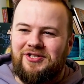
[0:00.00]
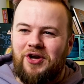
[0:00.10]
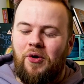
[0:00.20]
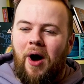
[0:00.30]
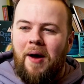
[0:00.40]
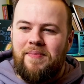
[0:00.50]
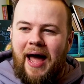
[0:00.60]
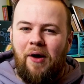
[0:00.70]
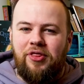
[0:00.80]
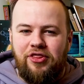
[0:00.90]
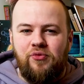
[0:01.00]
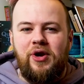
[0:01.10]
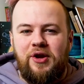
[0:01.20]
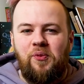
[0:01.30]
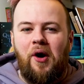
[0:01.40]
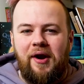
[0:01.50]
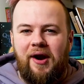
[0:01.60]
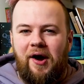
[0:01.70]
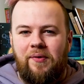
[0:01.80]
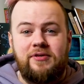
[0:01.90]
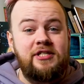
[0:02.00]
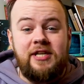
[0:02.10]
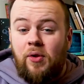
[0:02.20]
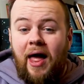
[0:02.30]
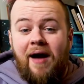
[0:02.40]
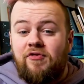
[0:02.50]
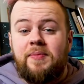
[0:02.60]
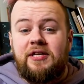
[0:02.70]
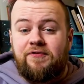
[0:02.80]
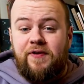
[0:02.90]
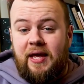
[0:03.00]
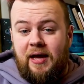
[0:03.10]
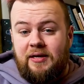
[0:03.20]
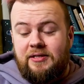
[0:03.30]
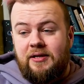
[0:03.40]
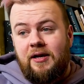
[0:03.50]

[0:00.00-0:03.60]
So I'm now 3-1-0. Still haven't been defeated.